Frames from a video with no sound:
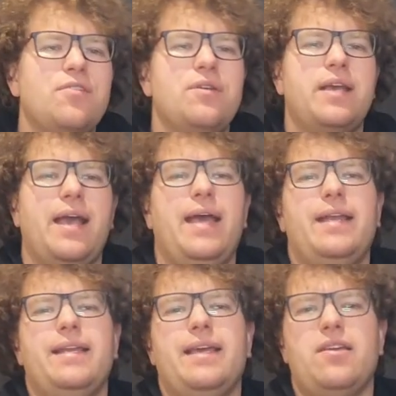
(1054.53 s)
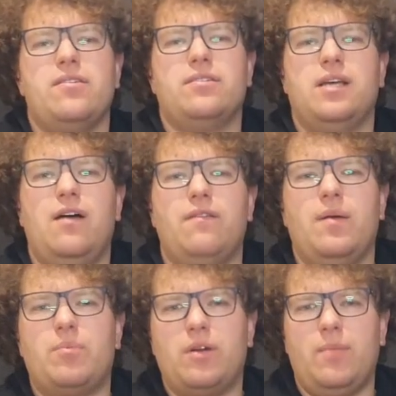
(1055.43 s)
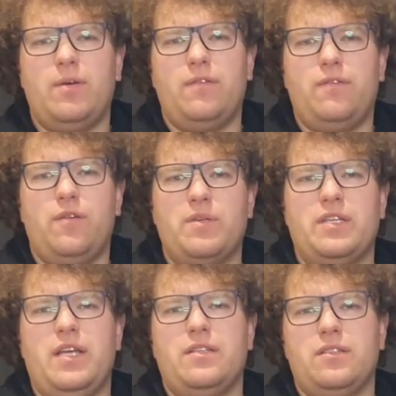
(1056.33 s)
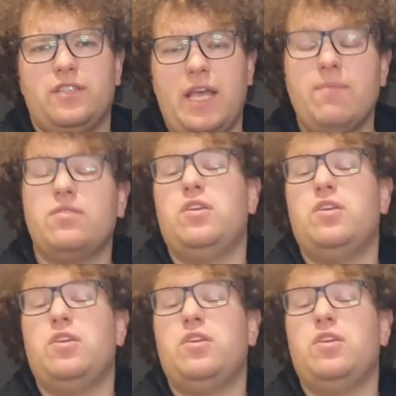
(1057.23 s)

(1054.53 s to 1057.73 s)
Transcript: you can get yourself a proper fermentation chamber.